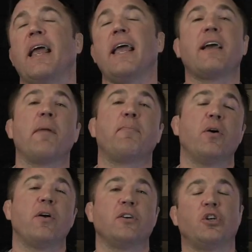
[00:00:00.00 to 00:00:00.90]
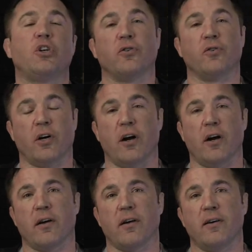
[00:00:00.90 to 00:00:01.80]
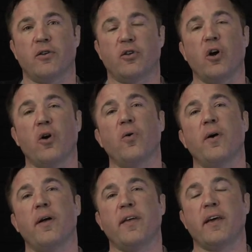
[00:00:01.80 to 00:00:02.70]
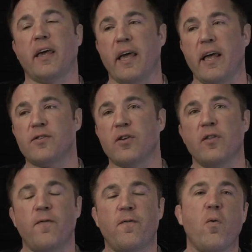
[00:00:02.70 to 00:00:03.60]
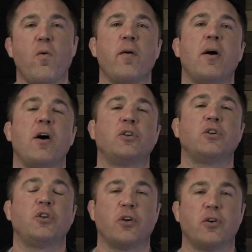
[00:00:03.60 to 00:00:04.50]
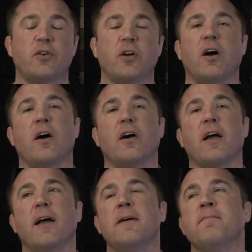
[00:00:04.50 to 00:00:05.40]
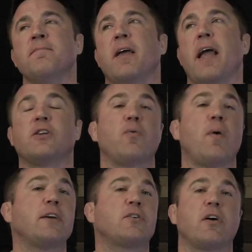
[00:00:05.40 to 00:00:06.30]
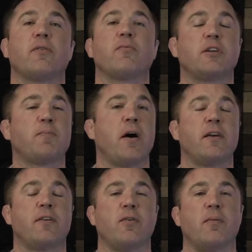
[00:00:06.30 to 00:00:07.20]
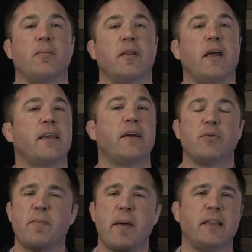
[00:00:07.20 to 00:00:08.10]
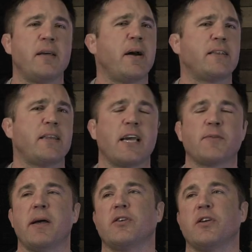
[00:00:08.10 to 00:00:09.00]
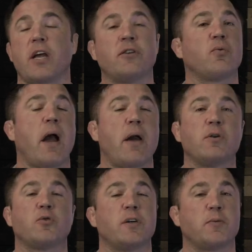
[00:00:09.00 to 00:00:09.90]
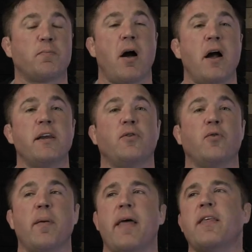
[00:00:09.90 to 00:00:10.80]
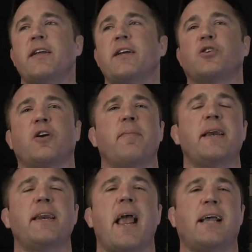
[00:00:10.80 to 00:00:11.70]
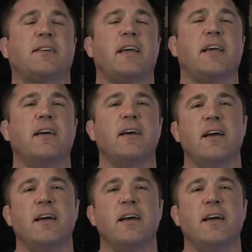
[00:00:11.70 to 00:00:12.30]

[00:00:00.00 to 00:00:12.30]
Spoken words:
It got put on SureDog. So the kids on the forum on SureDog, and so I started responding to them. Like, it was mainly by text message, and so I was responding to them, and then they just started being nasty.